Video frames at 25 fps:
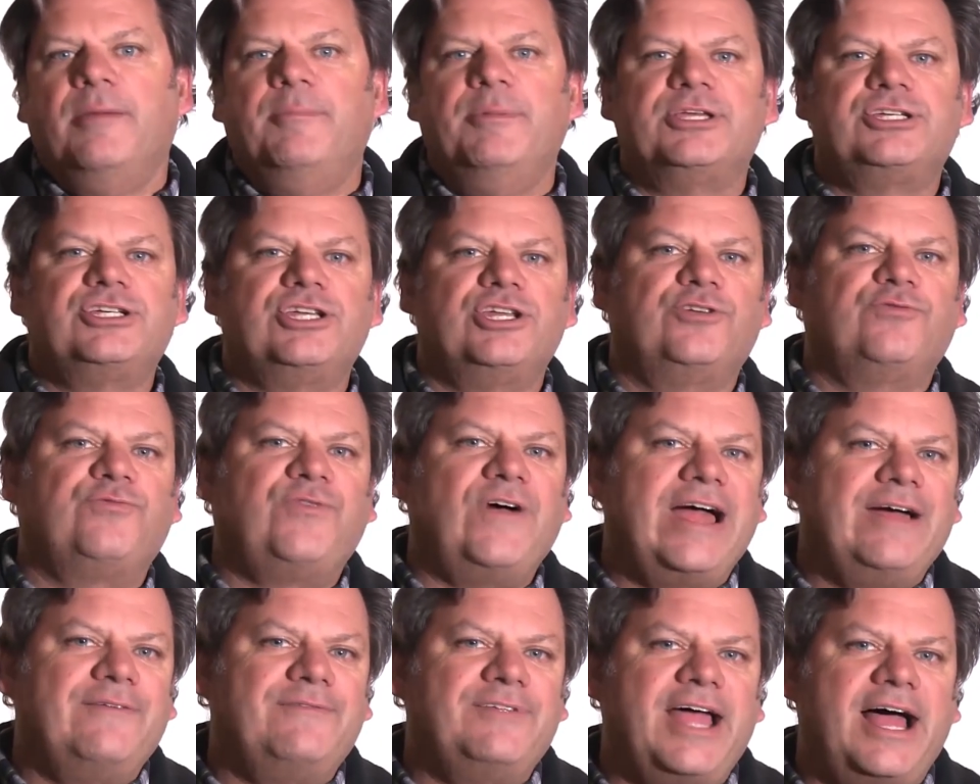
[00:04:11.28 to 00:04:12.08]
Admission is
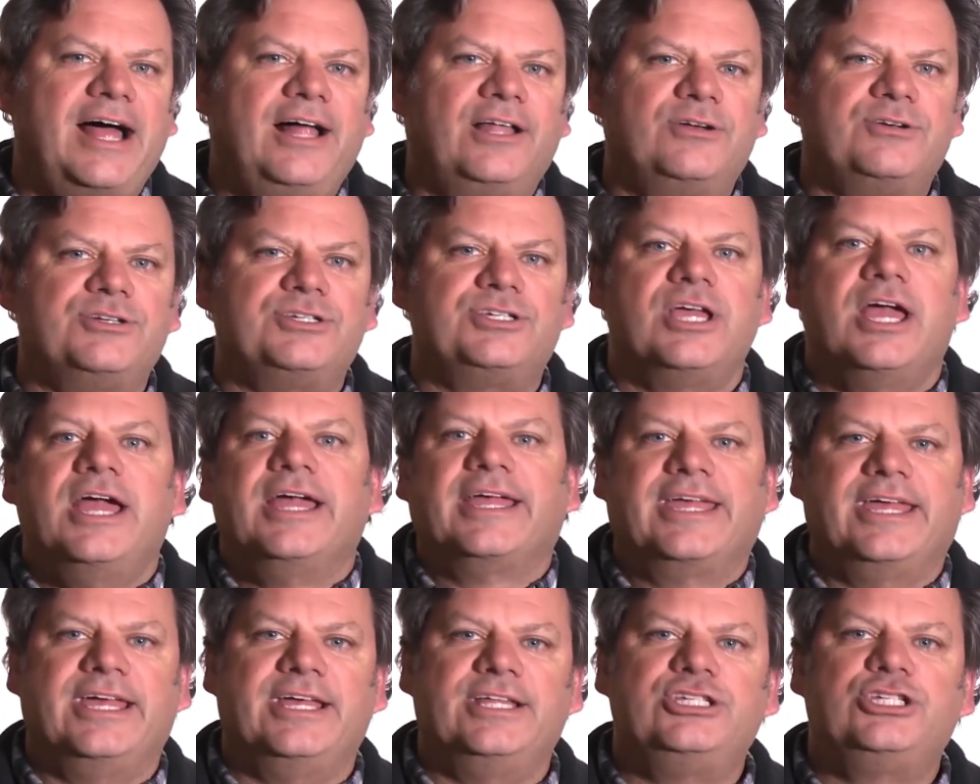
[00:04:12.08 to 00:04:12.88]
$5.
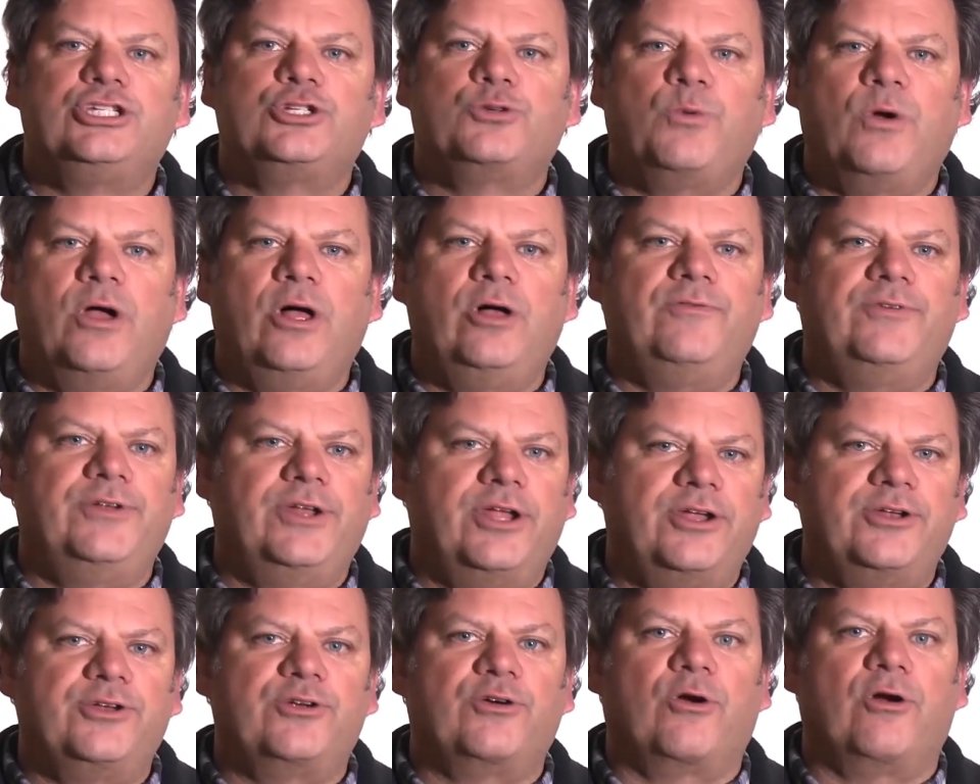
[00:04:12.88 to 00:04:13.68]
Kids 12
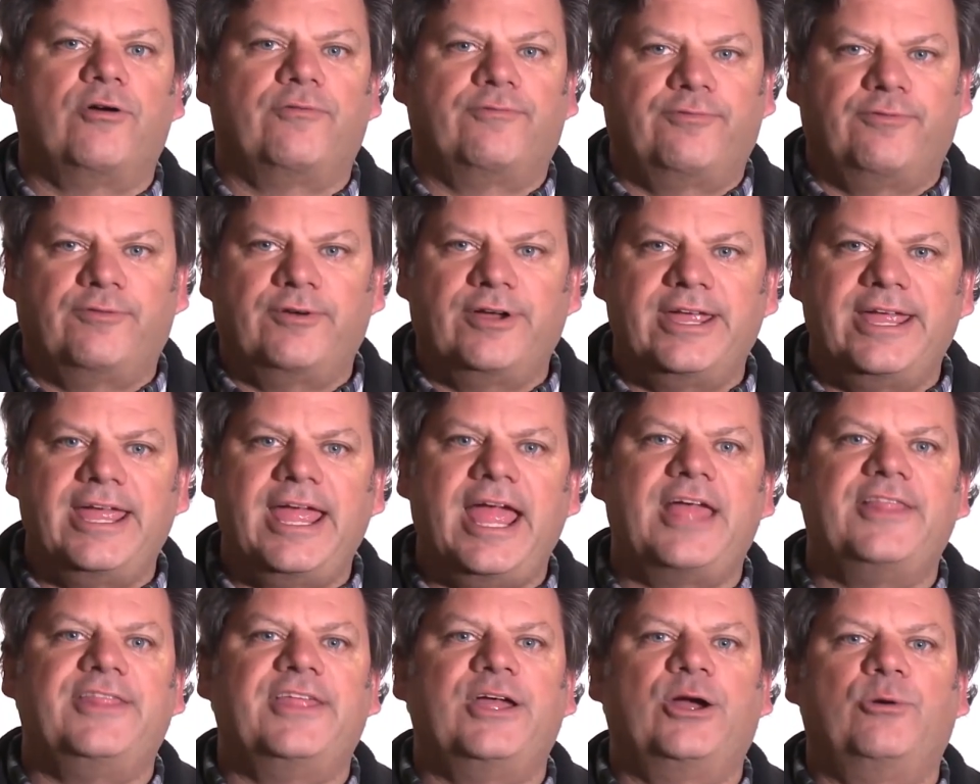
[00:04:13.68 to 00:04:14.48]
and under are
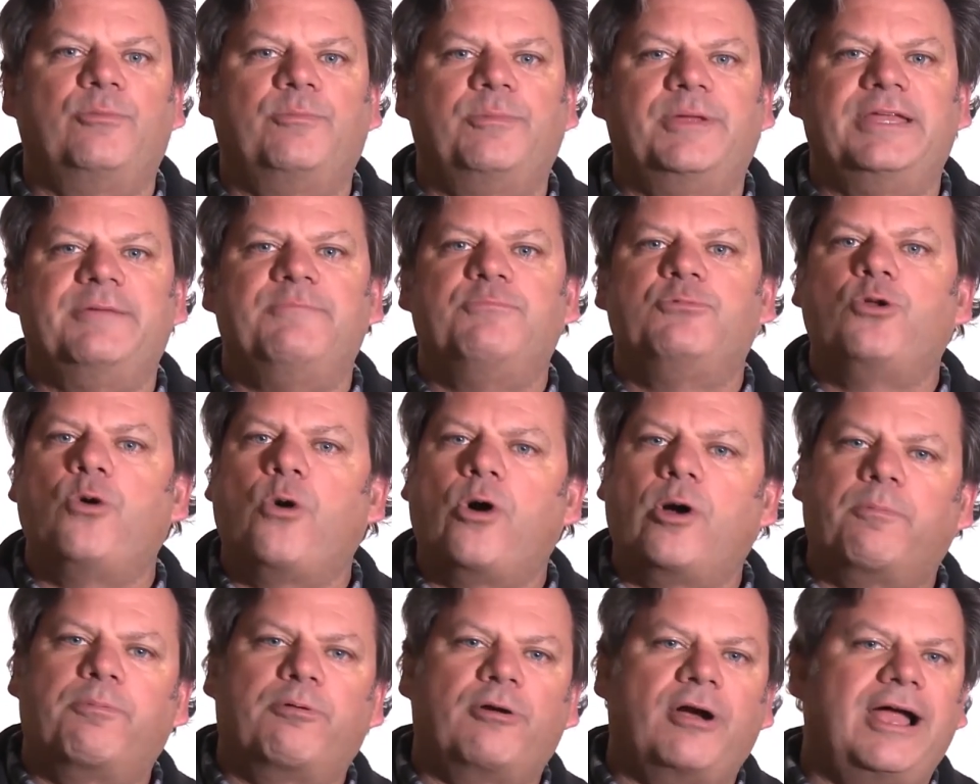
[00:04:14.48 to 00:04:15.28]
free, and there will be
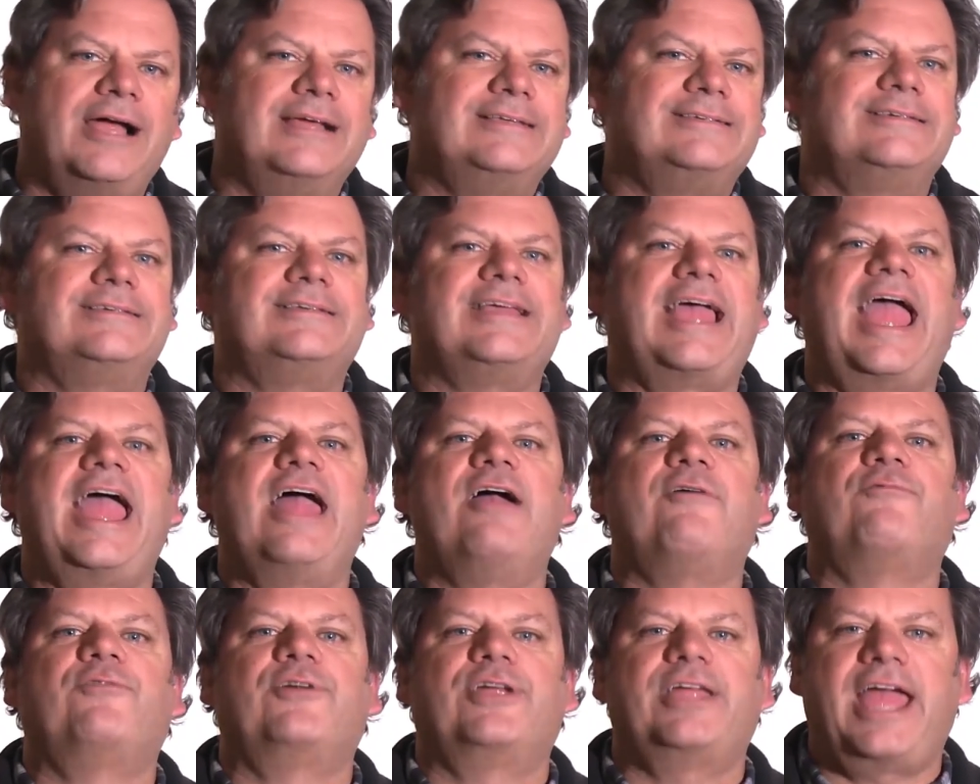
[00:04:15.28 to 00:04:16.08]
door prizes
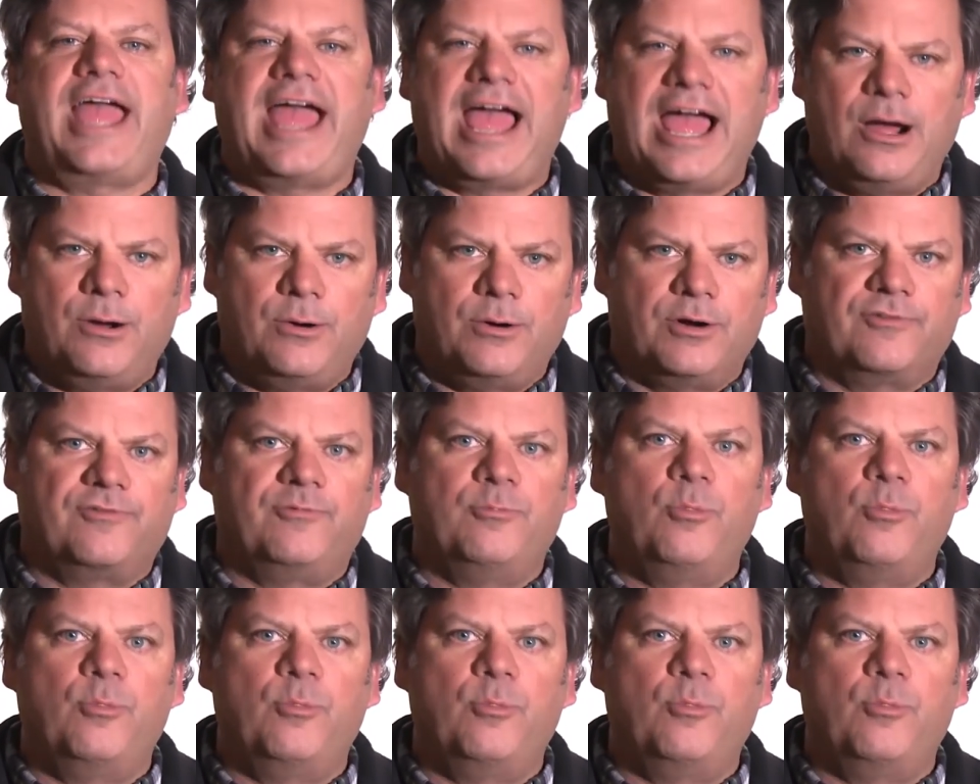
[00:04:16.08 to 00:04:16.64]
every hour.